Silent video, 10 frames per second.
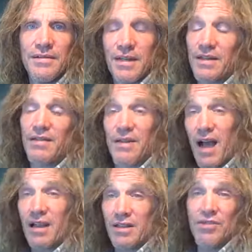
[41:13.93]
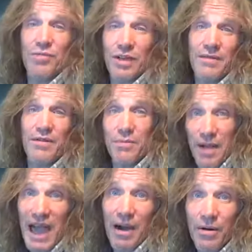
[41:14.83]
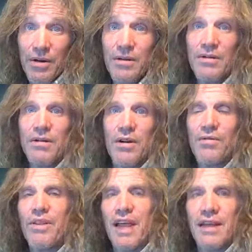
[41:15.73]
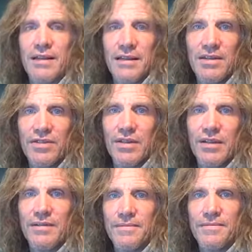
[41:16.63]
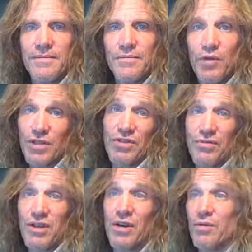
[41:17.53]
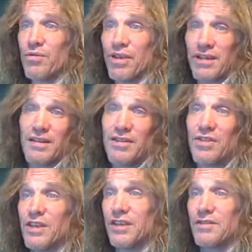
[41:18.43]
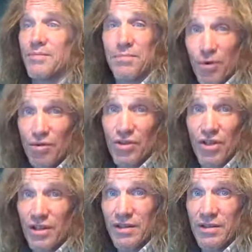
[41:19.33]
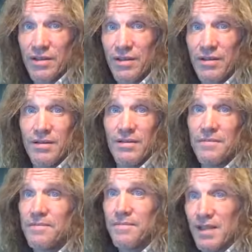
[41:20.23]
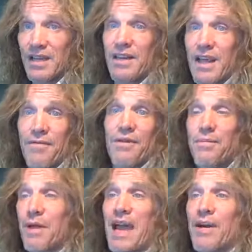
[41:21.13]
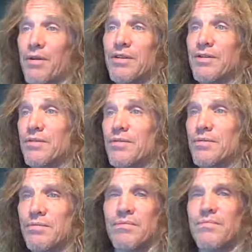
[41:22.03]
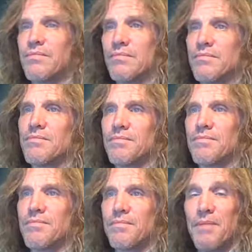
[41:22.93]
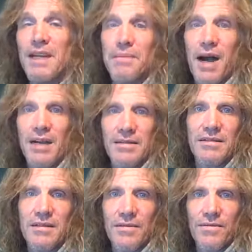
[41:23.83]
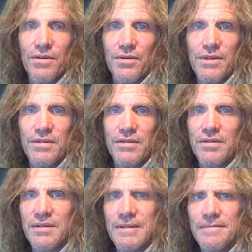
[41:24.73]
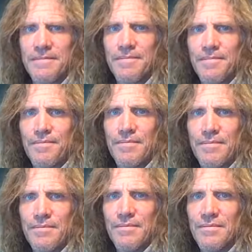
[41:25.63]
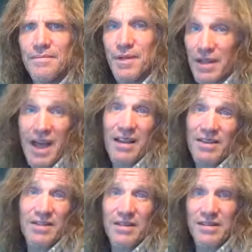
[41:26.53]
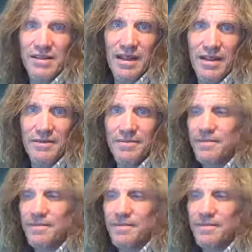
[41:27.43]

That knowledge will give you power over that conditioning. Once you know the conditioning is bullshit, then you have the power to minimize its influence. But knowledge does that.